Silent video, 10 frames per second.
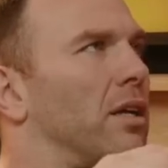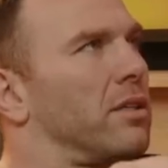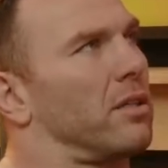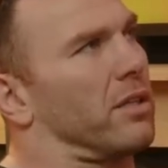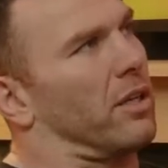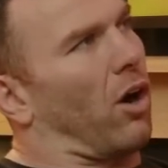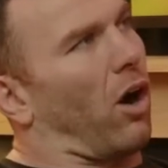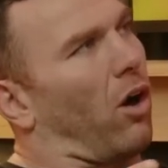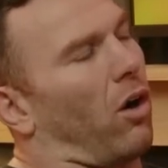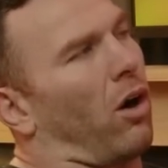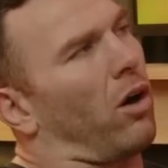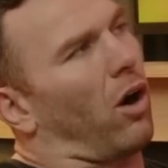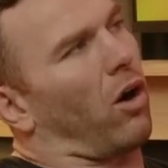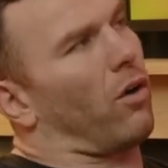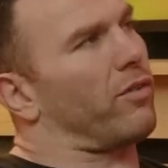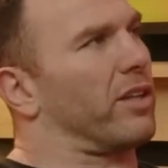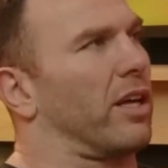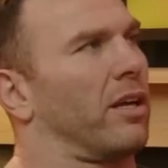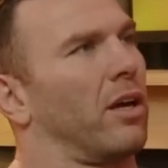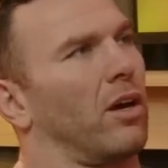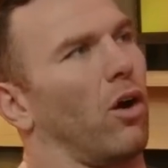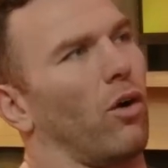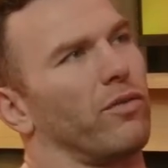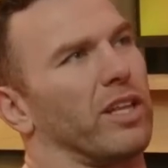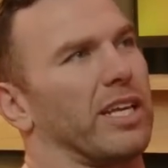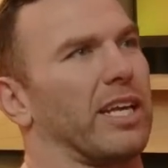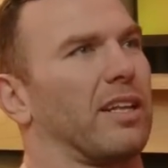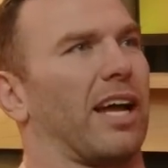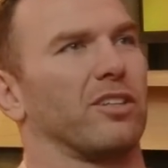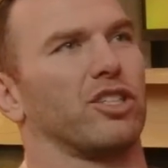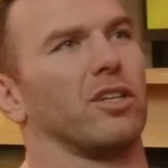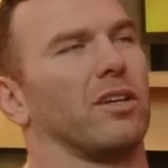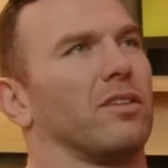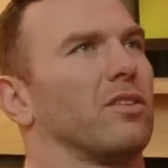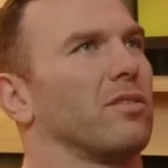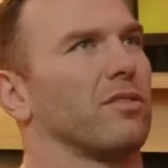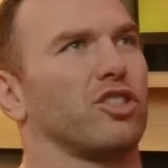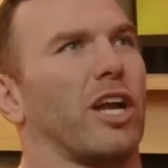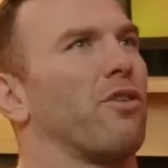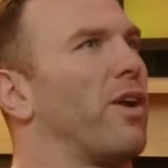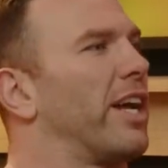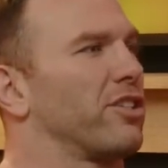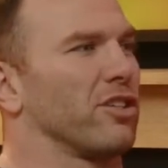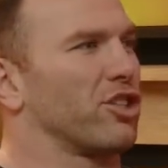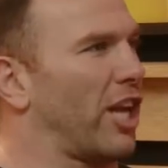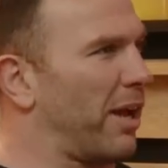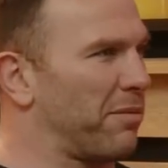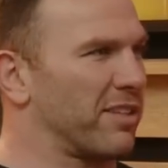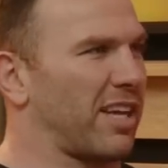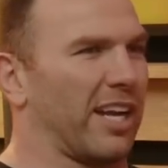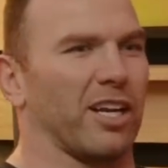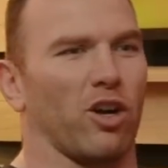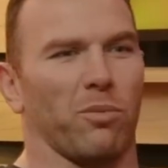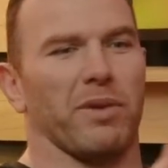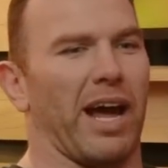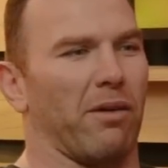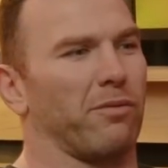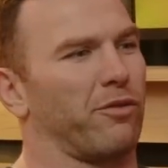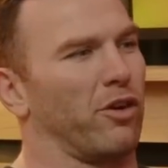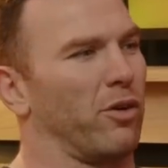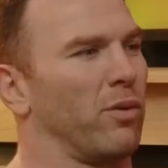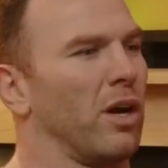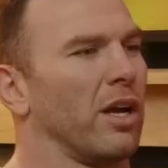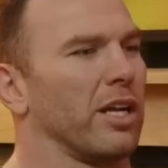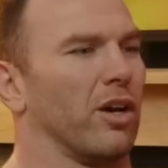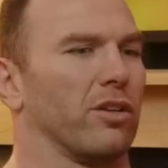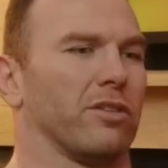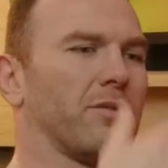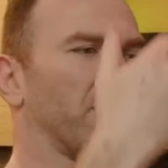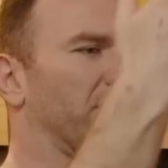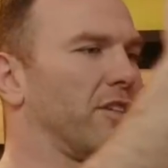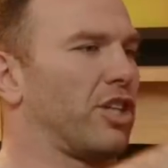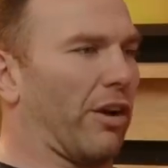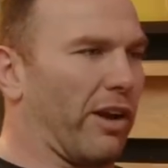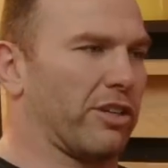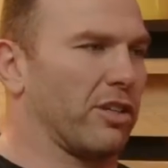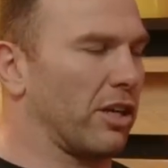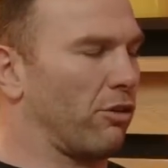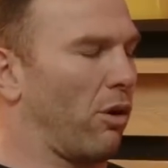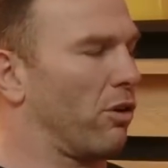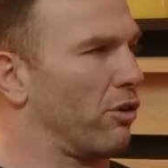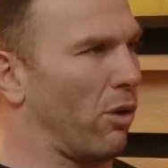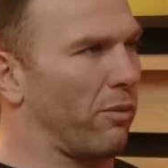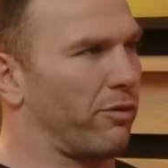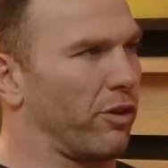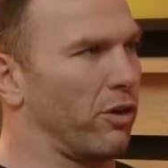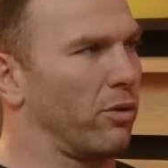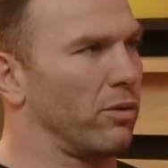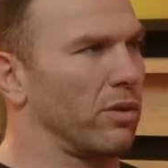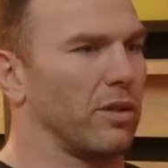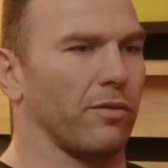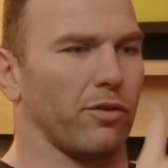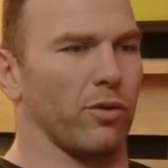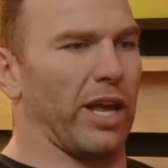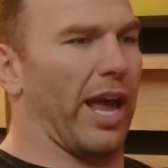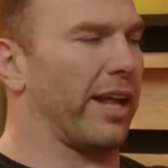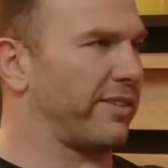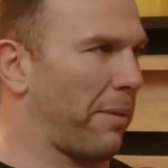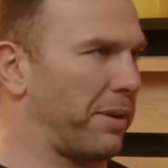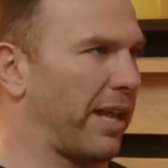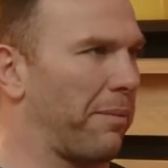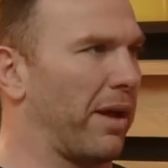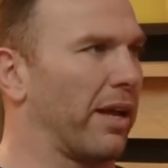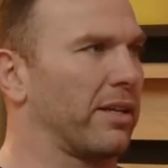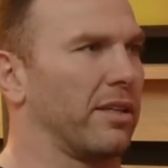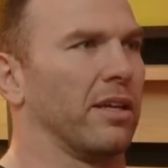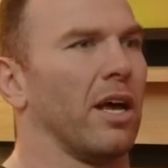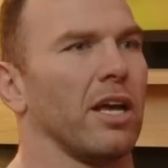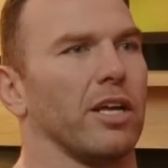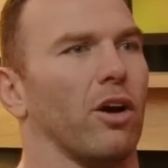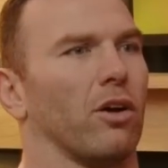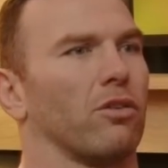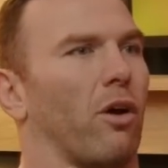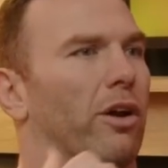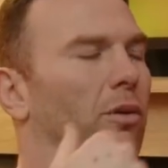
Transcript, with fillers: you know over the over the like generational shame that's kind of come down through yeah. you know there's there's a generation that grew, grew up through through the AIDS epidemic the, you know growing